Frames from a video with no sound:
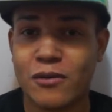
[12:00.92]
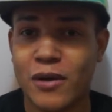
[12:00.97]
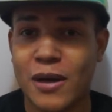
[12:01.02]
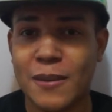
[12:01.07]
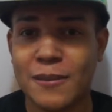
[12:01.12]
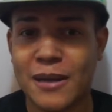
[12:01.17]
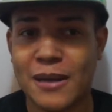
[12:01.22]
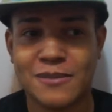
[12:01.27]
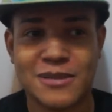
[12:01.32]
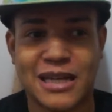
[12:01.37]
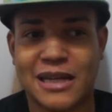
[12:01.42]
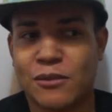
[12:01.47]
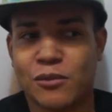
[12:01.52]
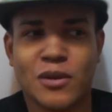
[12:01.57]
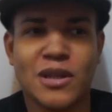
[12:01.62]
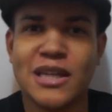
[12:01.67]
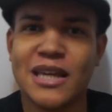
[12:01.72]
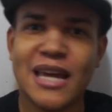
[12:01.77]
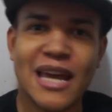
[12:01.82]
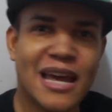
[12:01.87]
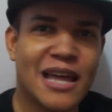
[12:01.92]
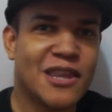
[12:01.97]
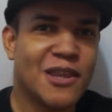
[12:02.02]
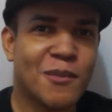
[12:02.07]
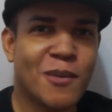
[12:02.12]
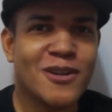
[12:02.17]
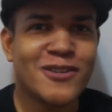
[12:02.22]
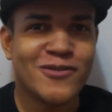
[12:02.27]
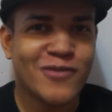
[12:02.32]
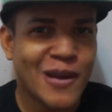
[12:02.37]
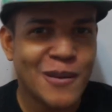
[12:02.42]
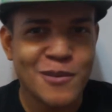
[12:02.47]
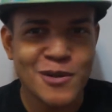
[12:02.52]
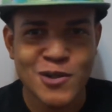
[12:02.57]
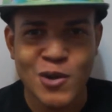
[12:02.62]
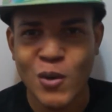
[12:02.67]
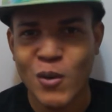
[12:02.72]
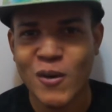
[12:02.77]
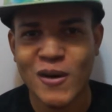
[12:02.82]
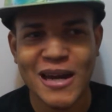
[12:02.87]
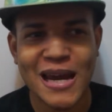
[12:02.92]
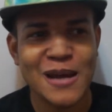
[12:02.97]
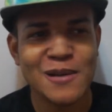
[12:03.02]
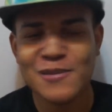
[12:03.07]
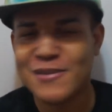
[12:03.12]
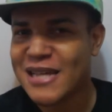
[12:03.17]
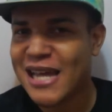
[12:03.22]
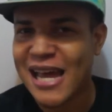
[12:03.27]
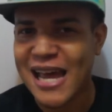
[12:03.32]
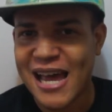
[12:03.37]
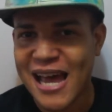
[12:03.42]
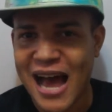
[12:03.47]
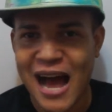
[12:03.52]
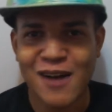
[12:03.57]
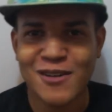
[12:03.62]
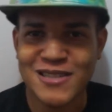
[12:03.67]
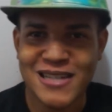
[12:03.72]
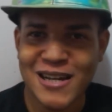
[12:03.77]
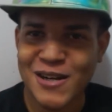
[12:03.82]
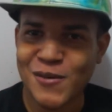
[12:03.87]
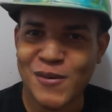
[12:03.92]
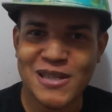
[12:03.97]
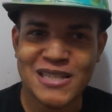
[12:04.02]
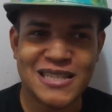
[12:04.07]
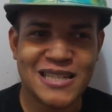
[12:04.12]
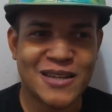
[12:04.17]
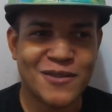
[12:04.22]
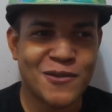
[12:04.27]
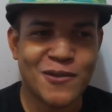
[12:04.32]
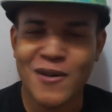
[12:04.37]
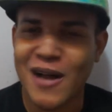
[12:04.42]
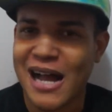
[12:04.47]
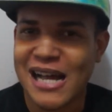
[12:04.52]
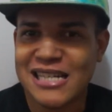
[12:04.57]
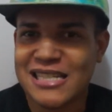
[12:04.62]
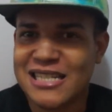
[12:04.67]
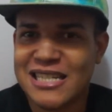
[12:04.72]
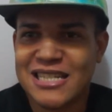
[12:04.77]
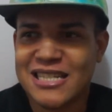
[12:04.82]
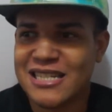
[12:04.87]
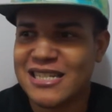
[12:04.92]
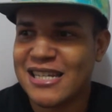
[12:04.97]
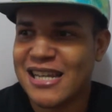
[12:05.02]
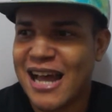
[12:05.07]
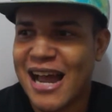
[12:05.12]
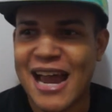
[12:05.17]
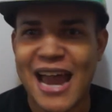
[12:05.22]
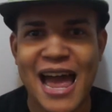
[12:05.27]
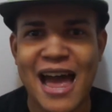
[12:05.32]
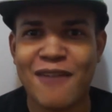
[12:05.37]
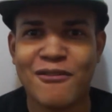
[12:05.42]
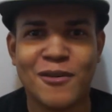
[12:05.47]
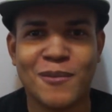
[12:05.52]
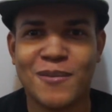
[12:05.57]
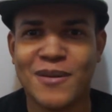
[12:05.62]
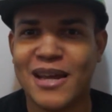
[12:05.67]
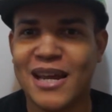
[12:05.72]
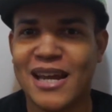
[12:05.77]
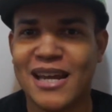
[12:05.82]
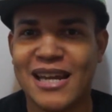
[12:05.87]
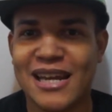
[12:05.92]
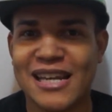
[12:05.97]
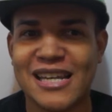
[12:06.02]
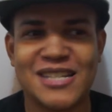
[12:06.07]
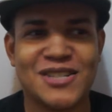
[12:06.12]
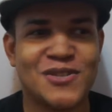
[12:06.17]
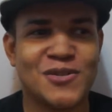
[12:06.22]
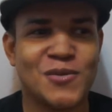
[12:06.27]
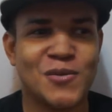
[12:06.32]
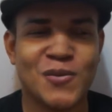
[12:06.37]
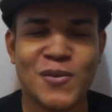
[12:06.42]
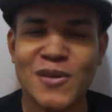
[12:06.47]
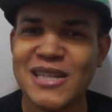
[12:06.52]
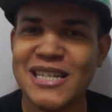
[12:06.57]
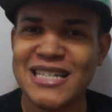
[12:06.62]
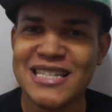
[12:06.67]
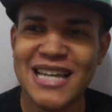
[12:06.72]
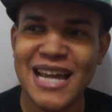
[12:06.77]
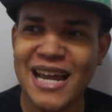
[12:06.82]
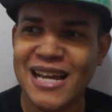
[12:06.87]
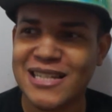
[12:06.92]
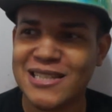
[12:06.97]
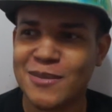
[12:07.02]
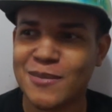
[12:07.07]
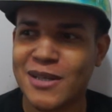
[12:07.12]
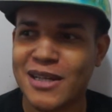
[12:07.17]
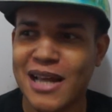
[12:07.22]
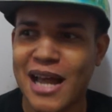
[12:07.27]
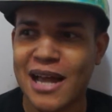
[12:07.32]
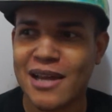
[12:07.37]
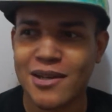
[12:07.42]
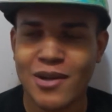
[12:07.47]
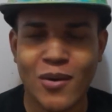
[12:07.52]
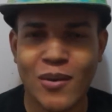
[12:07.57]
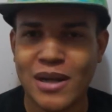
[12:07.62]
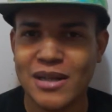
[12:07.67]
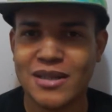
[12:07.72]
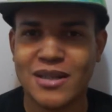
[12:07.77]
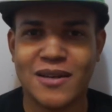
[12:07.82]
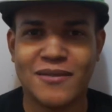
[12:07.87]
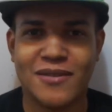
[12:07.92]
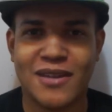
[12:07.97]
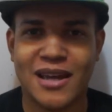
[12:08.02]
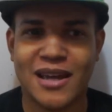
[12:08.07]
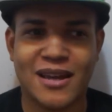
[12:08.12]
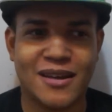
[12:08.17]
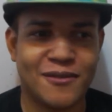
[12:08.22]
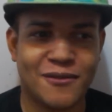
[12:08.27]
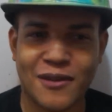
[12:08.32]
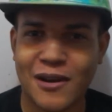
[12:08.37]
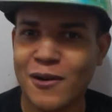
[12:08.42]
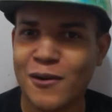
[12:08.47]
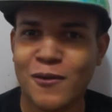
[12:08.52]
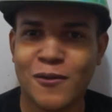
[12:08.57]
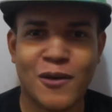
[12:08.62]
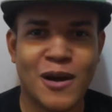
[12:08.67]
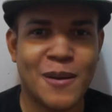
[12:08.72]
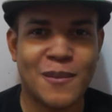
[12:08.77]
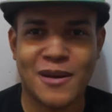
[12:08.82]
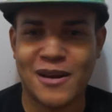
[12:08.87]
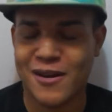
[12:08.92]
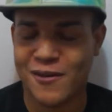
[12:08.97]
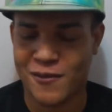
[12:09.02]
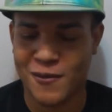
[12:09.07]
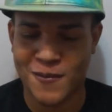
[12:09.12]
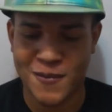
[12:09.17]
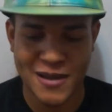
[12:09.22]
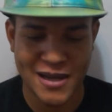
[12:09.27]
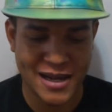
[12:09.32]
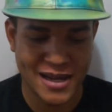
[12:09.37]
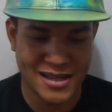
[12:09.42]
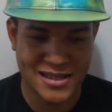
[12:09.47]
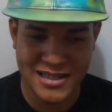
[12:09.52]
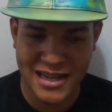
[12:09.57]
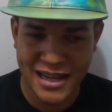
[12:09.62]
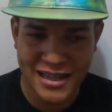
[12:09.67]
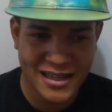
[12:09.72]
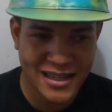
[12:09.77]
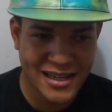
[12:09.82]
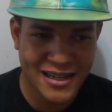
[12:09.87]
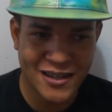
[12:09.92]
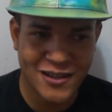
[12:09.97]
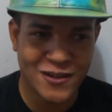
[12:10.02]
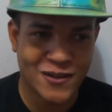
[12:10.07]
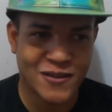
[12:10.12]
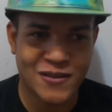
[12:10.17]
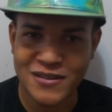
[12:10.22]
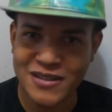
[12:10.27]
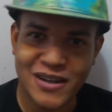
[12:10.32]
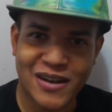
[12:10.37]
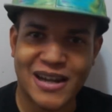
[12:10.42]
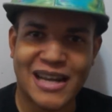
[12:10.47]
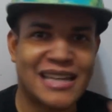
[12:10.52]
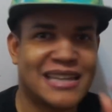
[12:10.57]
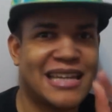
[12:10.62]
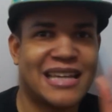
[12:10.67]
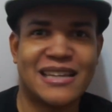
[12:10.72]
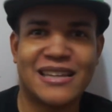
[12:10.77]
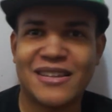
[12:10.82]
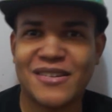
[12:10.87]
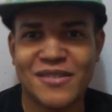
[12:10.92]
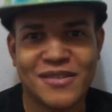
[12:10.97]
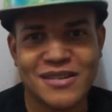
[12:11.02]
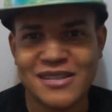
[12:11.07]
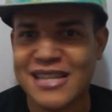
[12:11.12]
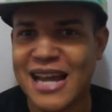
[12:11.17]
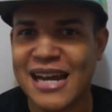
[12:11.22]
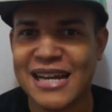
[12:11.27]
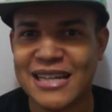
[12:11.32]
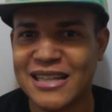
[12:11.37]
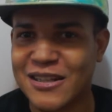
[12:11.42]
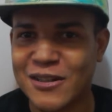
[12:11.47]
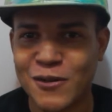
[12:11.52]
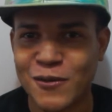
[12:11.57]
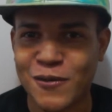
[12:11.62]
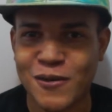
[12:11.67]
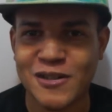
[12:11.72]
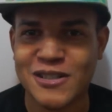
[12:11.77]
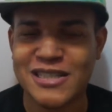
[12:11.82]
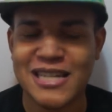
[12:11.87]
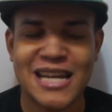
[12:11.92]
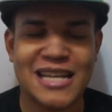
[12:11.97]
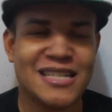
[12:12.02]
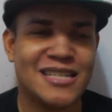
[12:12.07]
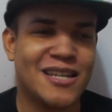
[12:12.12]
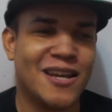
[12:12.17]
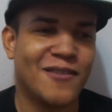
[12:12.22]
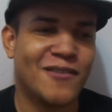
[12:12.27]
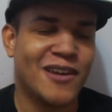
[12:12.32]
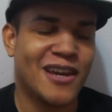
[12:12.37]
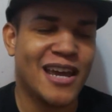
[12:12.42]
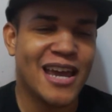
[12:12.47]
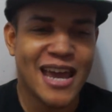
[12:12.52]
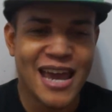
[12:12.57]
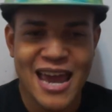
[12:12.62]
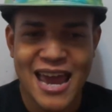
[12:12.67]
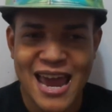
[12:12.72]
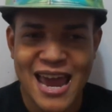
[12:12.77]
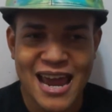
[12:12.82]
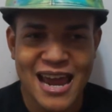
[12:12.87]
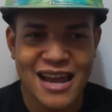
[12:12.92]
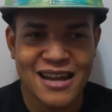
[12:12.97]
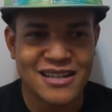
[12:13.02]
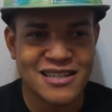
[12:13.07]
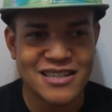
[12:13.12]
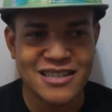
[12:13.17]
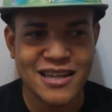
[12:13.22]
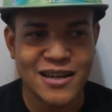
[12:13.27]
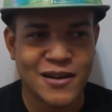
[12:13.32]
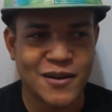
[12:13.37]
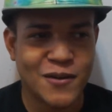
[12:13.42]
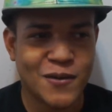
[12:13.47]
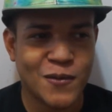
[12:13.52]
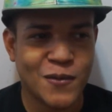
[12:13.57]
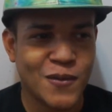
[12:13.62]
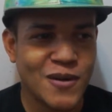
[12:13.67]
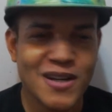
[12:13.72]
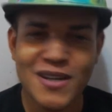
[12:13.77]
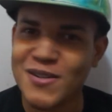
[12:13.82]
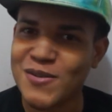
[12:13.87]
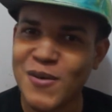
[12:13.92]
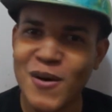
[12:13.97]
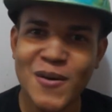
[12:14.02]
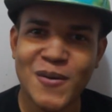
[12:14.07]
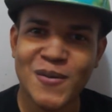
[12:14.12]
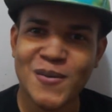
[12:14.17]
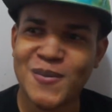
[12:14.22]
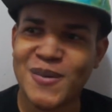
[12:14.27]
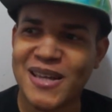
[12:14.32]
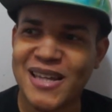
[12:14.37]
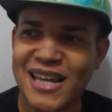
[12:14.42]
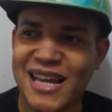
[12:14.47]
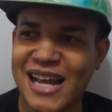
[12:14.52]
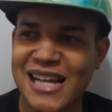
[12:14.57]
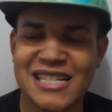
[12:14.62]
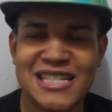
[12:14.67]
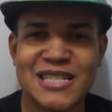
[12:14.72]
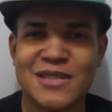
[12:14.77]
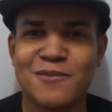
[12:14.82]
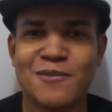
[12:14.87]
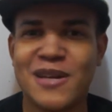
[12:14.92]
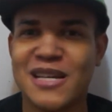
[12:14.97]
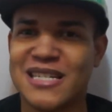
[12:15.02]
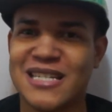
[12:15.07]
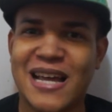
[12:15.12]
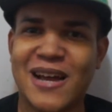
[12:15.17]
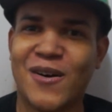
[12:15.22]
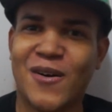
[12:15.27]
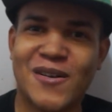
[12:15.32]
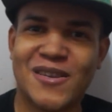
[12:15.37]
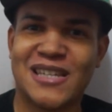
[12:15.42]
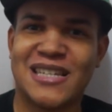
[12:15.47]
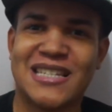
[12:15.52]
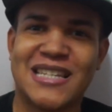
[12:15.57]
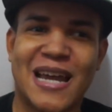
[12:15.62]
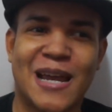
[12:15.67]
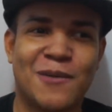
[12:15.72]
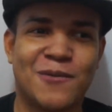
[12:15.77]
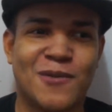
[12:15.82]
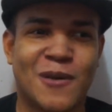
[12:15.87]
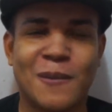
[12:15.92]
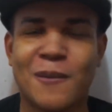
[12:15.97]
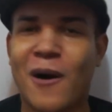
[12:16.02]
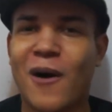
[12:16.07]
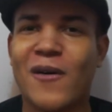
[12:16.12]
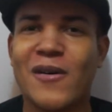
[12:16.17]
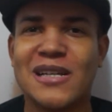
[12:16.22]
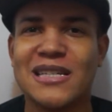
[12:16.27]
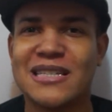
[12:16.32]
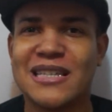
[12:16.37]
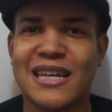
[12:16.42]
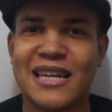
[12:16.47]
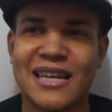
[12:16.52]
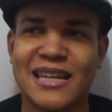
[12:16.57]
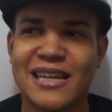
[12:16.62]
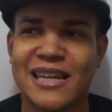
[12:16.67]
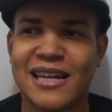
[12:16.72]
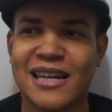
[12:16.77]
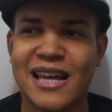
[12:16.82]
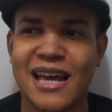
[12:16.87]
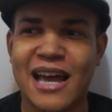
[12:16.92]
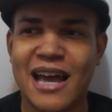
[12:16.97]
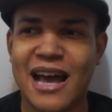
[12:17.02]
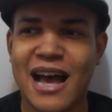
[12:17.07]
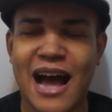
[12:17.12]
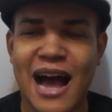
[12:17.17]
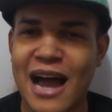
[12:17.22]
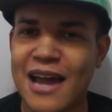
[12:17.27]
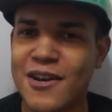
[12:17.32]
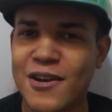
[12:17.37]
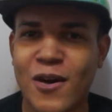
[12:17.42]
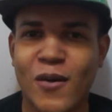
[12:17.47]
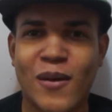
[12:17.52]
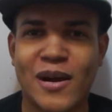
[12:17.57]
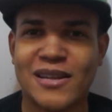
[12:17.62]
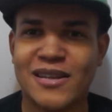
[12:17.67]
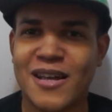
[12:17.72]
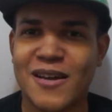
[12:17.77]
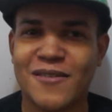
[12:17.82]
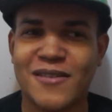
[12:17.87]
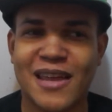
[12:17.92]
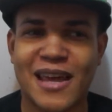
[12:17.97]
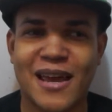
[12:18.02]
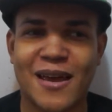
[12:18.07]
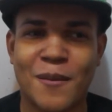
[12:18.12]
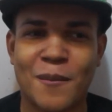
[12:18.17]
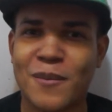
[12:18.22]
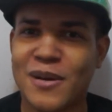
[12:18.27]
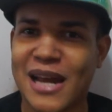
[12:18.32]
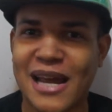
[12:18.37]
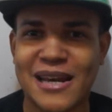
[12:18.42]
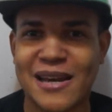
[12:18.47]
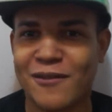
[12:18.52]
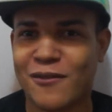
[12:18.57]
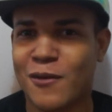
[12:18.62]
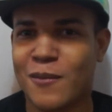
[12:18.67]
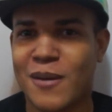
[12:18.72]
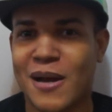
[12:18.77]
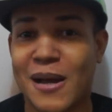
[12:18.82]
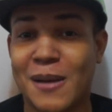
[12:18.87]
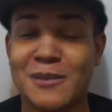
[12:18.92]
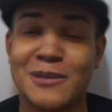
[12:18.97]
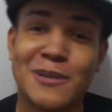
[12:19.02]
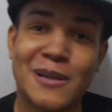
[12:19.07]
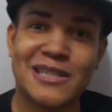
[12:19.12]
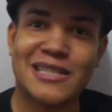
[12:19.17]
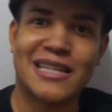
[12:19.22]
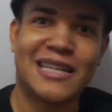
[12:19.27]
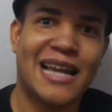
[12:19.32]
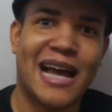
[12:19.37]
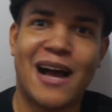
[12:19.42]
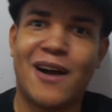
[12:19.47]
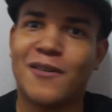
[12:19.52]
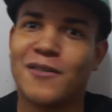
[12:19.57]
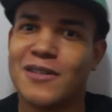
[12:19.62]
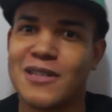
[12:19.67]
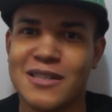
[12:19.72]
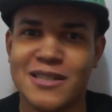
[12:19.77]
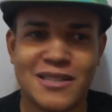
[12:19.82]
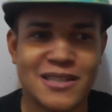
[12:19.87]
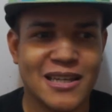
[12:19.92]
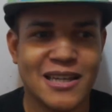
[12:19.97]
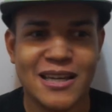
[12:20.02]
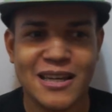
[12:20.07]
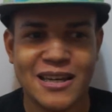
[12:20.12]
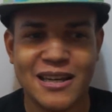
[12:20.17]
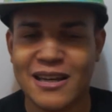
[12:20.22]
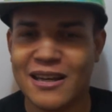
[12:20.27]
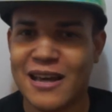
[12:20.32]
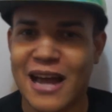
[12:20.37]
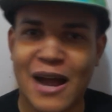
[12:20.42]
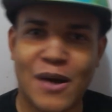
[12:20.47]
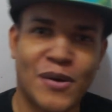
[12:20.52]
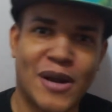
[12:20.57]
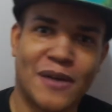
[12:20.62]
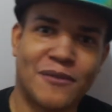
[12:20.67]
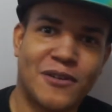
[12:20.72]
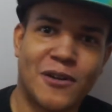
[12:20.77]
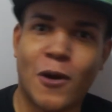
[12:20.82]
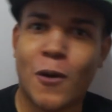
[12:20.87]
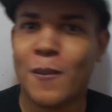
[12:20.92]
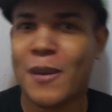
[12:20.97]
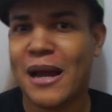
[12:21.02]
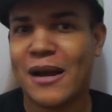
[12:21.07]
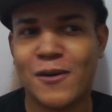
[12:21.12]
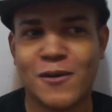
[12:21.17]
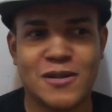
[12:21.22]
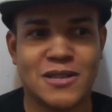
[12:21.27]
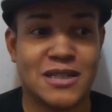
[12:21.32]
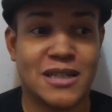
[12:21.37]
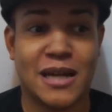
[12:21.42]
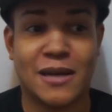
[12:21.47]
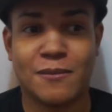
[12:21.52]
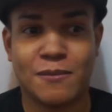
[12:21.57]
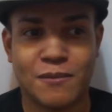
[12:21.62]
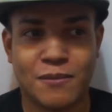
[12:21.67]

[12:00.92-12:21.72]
Frame games. Like really, the most famous horror games Outside of Resident Evil, I just I haven't played, and it's really sad because I'm like I know I'd love that. Fatal Frame I never played. Silent Hill, you know I got that tiny little first taste of it, and it's just like what is wrong with me? Like I just miss out on these games. but I'm always thinking like I know I'd love that, but I never buy them. Especially now because I would have to go backwards, and I